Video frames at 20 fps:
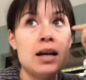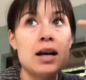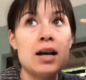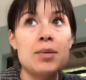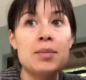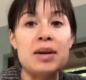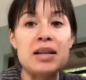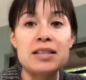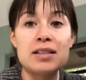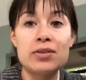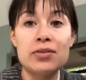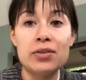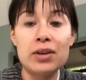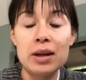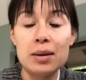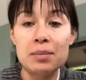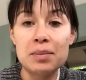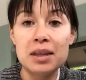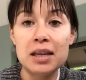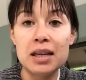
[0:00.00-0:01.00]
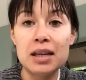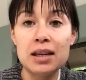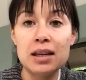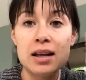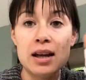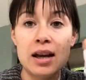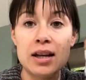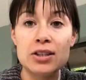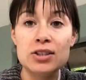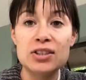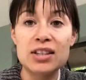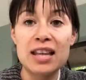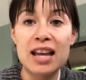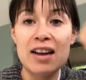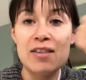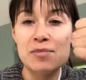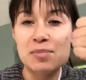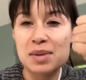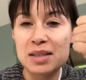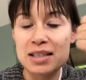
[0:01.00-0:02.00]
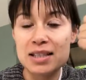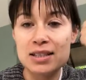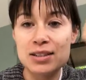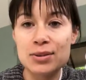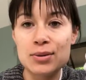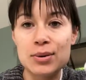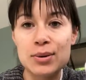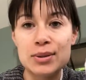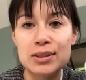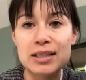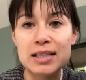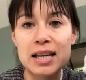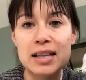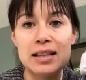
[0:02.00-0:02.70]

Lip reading: As a family, I usually have business goals